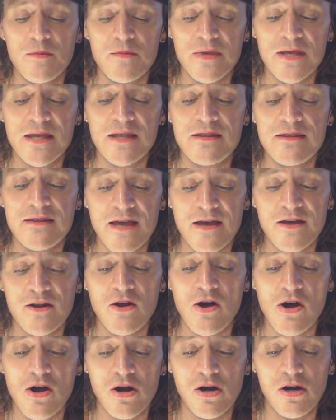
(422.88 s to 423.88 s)
are men that
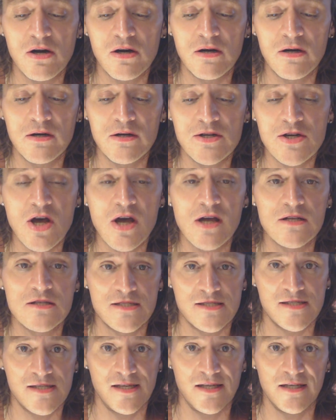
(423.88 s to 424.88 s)
are
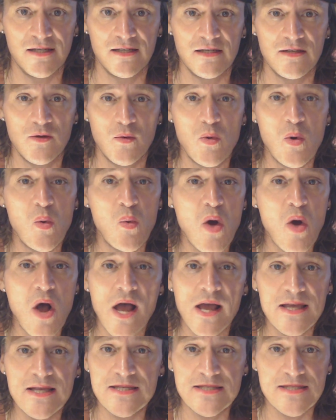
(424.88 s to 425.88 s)
non-seen. Well,
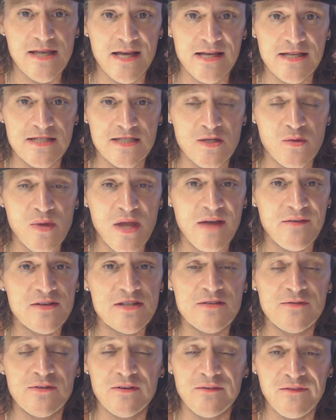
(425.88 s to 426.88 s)
why is that? So we have
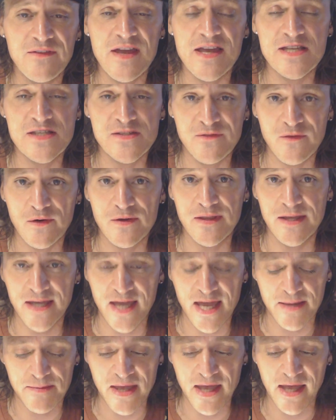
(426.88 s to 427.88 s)
a different face for the
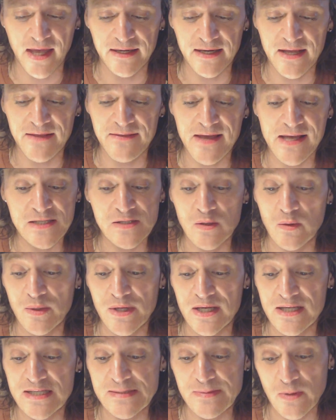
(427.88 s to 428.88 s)
gay man, and that's what
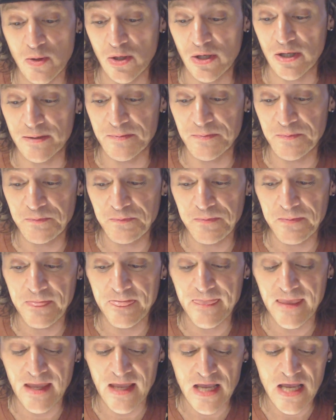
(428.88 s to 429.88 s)
we explore.
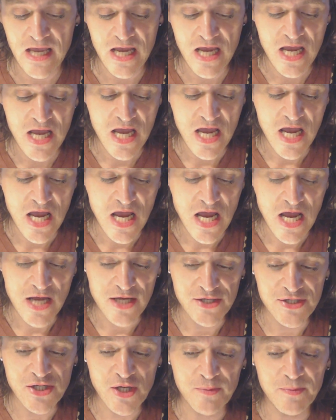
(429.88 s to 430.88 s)

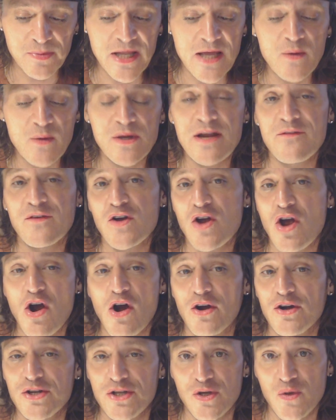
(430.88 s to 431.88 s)
So play whatever
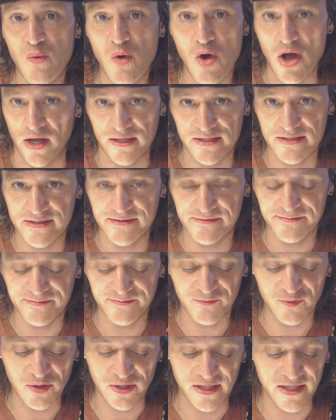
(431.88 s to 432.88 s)
card you want,
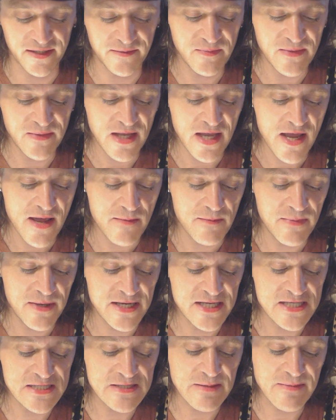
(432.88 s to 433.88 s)
really.
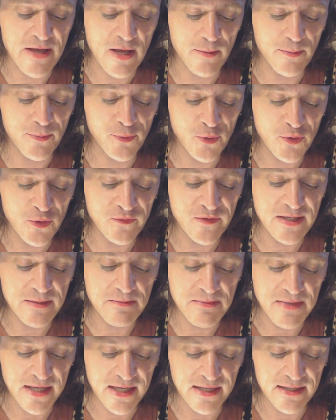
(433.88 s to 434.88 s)
But it's about
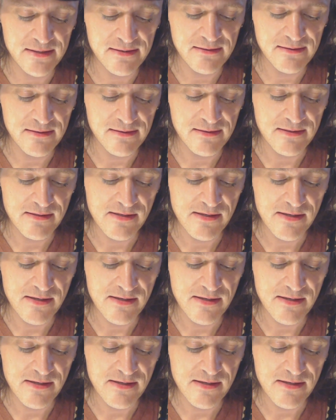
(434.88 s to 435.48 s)
proving men